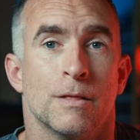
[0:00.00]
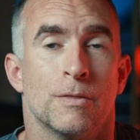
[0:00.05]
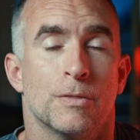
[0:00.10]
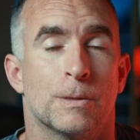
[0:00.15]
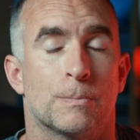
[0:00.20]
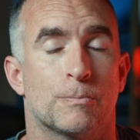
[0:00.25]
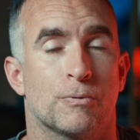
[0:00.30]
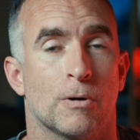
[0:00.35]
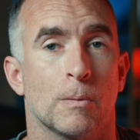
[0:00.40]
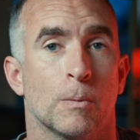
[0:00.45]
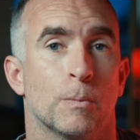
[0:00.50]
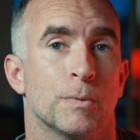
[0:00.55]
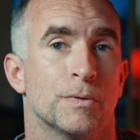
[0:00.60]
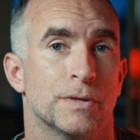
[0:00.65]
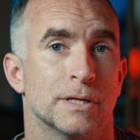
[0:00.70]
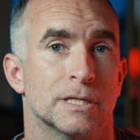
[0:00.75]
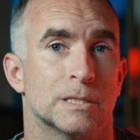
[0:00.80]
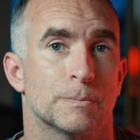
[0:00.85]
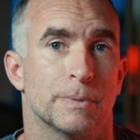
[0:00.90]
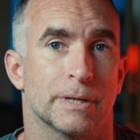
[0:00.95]
The problem with
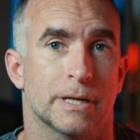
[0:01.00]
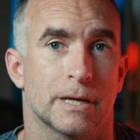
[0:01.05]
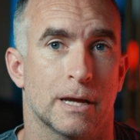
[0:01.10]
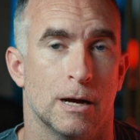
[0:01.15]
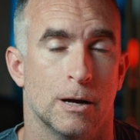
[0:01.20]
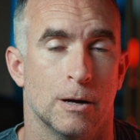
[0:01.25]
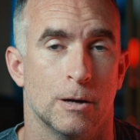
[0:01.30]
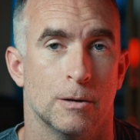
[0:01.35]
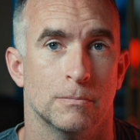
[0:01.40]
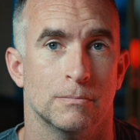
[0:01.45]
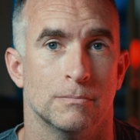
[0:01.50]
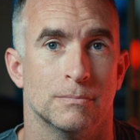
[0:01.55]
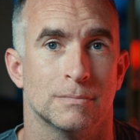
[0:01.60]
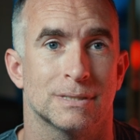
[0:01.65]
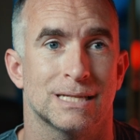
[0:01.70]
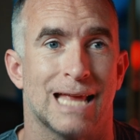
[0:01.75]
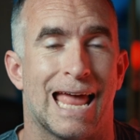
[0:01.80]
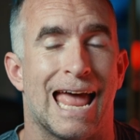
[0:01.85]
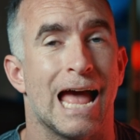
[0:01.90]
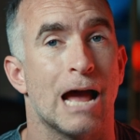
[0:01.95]
this
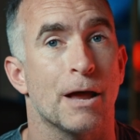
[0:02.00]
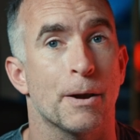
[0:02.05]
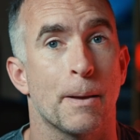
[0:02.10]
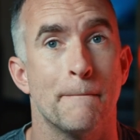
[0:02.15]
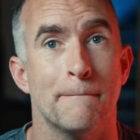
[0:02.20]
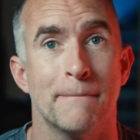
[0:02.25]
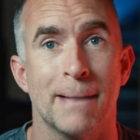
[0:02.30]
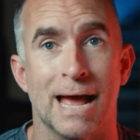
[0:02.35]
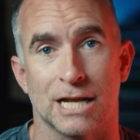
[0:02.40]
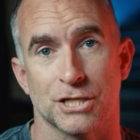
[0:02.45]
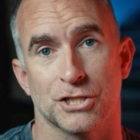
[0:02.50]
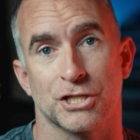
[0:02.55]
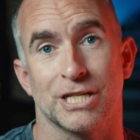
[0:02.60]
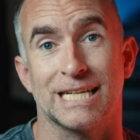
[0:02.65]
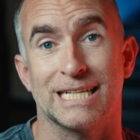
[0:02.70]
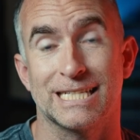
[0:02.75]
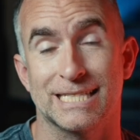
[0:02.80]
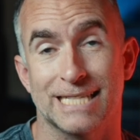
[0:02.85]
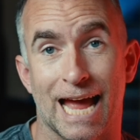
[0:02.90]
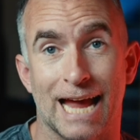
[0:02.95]
becomes how to match
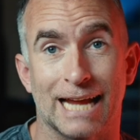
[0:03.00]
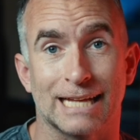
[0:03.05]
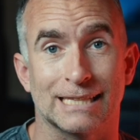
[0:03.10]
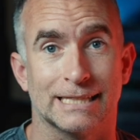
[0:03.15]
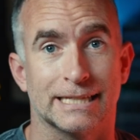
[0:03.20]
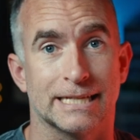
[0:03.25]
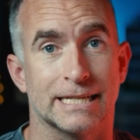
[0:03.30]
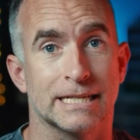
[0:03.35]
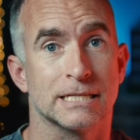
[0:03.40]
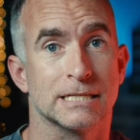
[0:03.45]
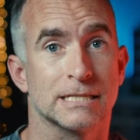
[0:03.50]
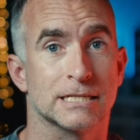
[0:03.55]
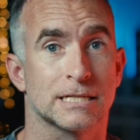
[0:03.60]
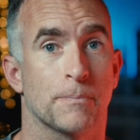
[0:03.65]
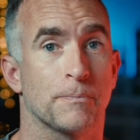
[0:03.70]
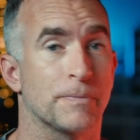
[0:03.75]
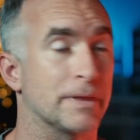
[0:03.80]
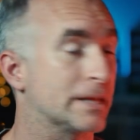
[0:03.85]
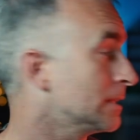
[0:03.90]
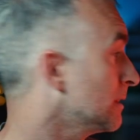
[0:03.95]
exactly
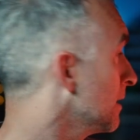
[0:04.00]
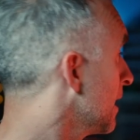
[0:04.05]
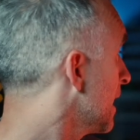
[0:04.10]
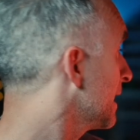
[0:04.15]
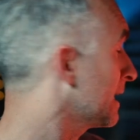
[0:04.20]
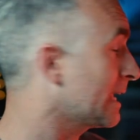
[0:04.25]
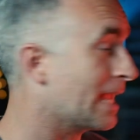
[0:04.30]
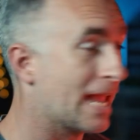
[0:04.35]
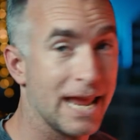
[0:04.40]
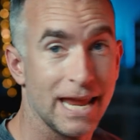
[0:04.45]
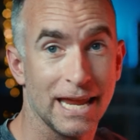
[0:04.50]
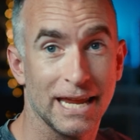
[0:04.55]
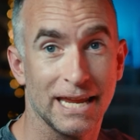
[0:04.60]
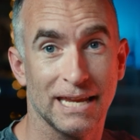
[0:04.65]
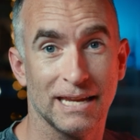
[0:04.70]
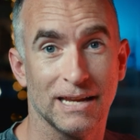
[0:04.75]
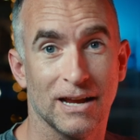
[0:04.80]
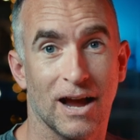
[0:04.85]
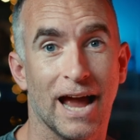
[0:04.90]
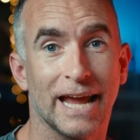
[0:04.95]
something like
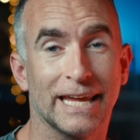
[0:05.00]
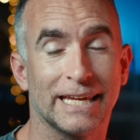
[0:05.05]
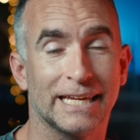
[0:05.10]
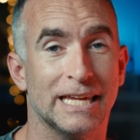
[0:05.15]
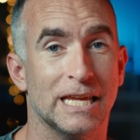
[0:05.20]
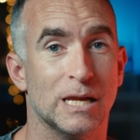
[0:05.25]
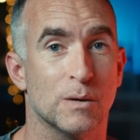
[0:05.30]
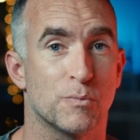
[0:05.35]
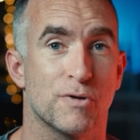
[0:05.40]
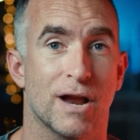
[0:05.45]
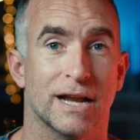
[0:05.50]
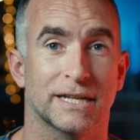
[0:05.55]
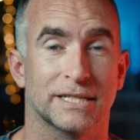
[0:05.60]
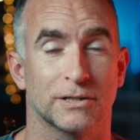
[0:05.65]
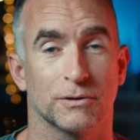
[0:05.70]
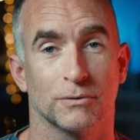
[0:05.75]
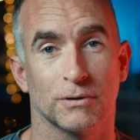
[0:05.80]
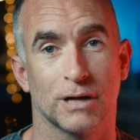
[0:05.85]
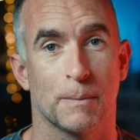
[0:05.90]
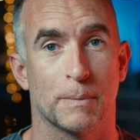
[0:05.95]
a IKEA
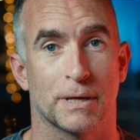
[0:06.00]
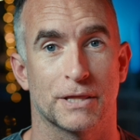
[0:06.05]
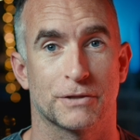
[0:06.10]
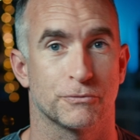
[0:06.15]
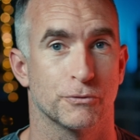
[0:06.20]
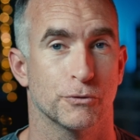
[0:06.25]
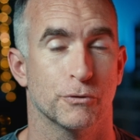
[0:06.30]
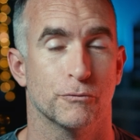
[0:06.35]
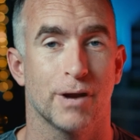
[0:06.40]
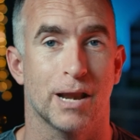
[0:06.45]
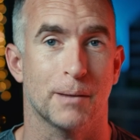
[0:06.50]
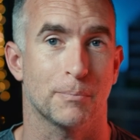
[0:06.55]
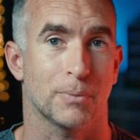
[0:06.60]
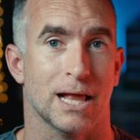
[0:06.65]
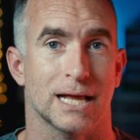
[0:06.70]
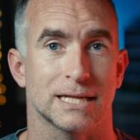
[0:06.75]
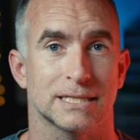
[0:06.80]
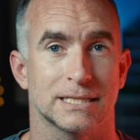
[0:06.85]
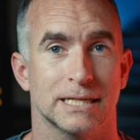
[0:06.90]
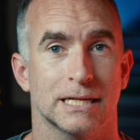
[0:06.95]
practical coming through red
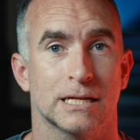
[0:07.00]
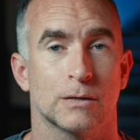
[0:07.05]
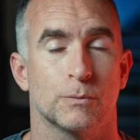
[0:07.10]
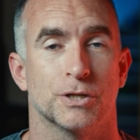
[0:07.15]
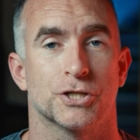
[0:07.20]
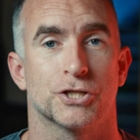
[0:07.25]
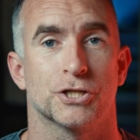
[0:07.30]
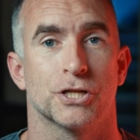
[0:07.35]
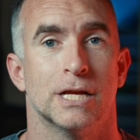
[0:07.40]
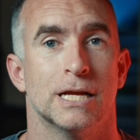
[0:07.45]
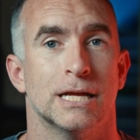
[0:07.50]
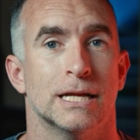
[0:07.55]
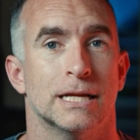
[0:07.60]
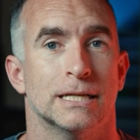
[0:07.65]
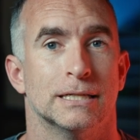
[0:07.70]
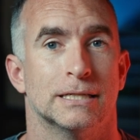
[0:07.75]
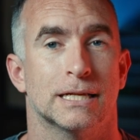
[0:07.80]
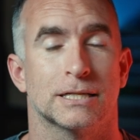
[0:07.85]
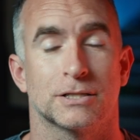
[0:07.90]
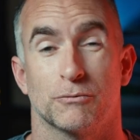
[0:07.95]
plastic, which
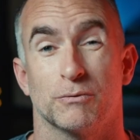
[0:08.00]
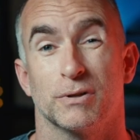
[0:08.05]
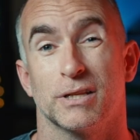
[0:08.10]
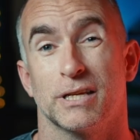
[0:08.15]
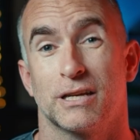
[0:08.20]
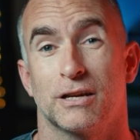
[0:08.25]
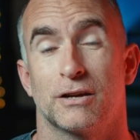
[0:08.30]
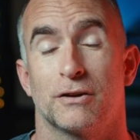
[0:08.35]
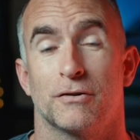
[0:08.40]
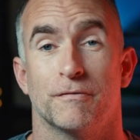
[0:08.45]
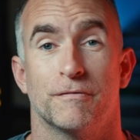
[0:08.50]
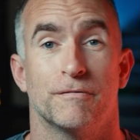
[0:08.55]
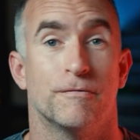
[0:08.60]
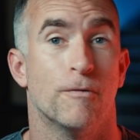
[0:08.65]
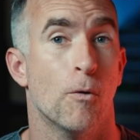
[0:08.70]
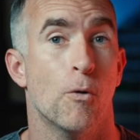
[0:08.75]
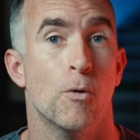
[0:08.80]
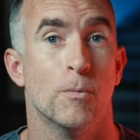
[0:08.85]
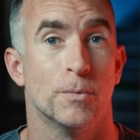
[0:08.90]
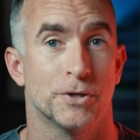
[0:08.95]
doesn't really
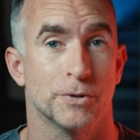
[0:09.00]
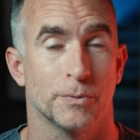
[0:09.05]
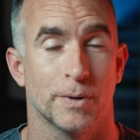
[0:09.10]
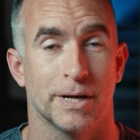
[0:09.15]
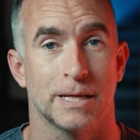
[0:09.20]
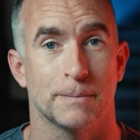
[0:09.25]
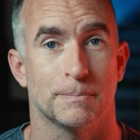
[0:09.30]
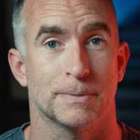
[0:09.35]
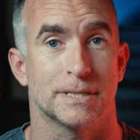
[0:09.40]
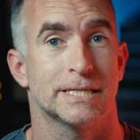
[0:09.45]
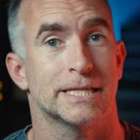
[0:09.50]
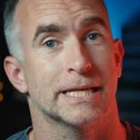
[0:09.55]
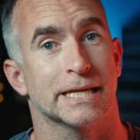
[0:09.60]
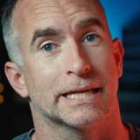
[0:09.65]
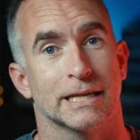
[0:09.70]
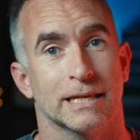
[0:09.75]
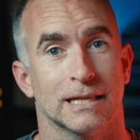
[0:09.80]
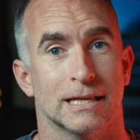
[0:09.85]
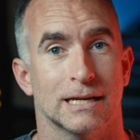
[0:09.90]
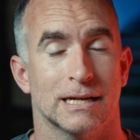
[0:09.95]
conform to any
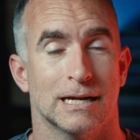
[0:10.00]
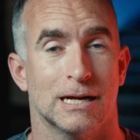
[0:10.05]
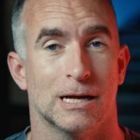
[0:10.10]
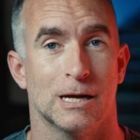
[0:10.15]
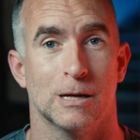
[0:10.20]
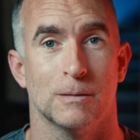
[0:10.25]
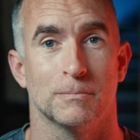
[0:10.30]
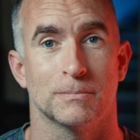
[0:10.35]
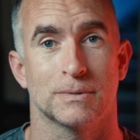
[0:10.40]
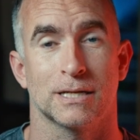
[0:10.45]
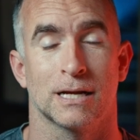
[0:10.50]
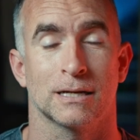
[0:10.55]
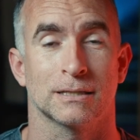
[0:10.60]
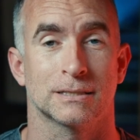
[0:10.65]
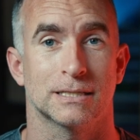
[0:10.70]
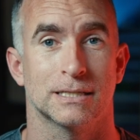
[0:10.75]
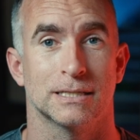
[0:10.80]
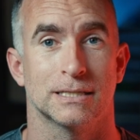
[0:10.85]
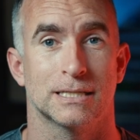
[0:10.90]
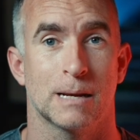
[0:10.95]
particular
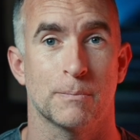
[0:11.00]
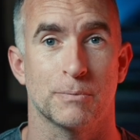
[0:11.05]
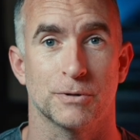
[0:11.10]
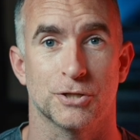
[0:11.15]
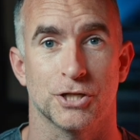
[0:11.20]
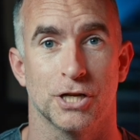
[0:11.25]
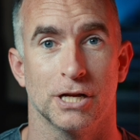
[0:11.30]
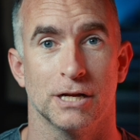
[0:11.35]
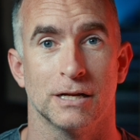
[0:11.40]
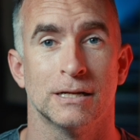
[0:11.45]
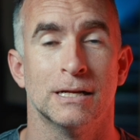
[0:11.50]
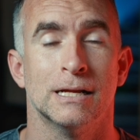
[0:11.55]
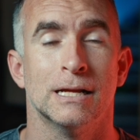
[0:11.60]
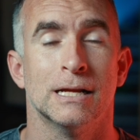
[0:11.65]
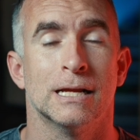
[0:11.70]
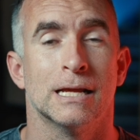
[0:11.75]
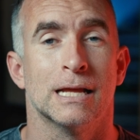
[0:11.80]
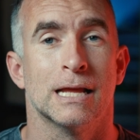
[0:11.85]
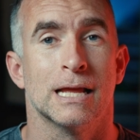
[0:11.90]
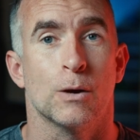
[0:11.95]
tungsten temperature,
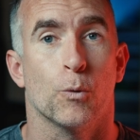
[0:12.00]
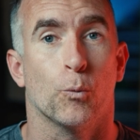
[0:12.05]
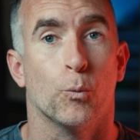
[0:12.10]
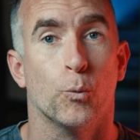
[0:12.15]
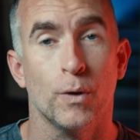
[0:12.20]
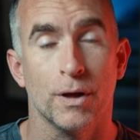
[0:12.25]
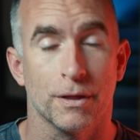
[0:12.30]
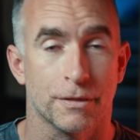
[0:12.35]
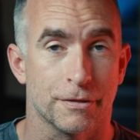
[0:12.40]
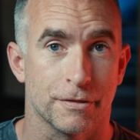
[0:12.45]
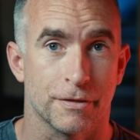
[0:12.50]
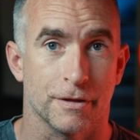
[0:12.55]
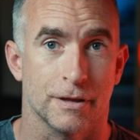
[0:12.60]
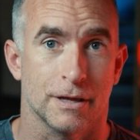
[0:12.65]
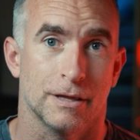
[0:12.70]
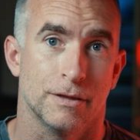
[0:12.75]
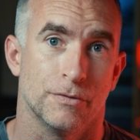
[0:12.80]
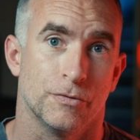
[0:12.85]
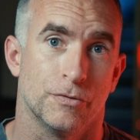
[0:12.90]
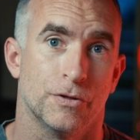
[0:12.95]
with
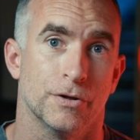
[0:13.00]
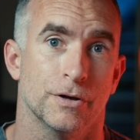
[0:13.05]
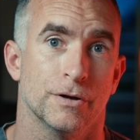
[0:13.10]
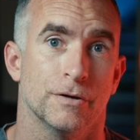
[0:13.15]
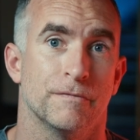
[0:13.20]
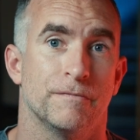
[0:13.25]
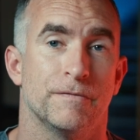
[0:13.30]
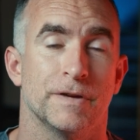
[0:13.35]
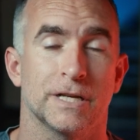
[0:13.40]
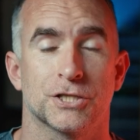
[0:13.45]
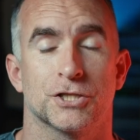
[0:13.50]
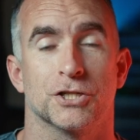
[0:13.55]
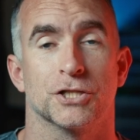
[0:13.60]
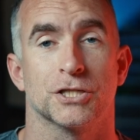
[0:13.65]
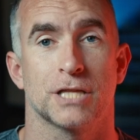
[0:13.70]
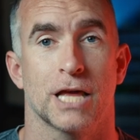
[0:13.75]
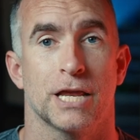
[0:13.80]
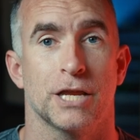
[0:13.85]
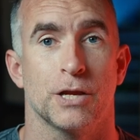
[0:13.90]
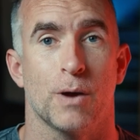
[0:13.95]
the
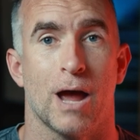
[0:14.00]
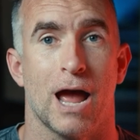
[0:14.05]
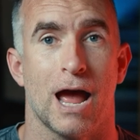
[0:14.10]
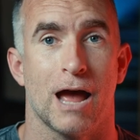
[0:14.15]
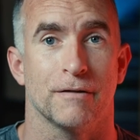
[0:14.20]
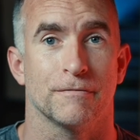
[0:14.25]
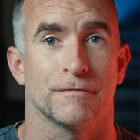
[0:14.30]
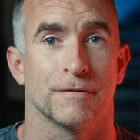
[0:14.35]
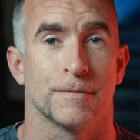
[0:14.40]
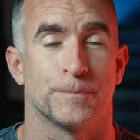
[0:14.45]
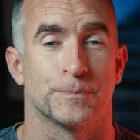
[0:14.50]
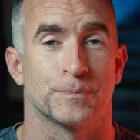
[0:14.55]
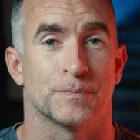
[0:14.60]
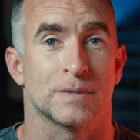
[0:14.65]
fixtures that you have.